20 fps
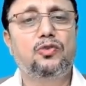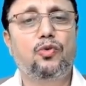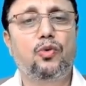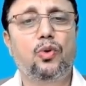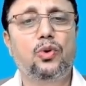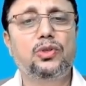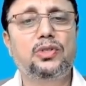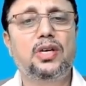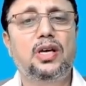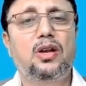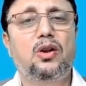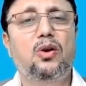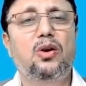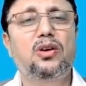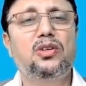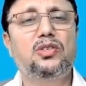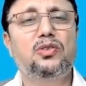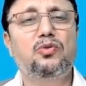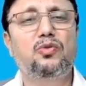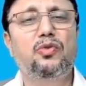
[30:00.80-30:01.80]
it's frozen
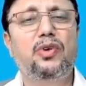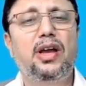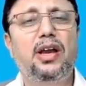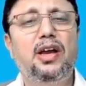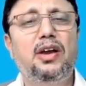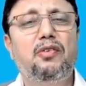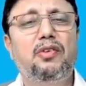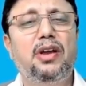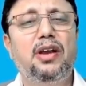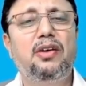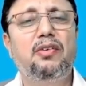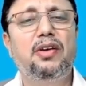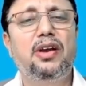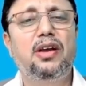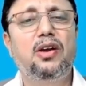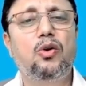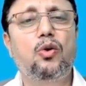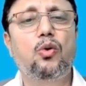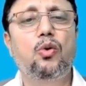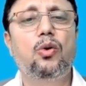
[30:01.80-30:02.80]
or it's very, very,
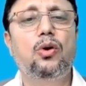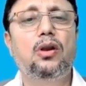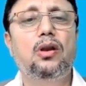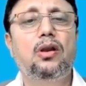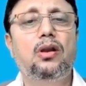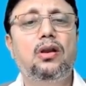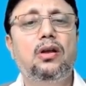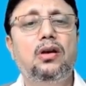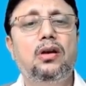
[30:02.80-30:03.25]
very cool.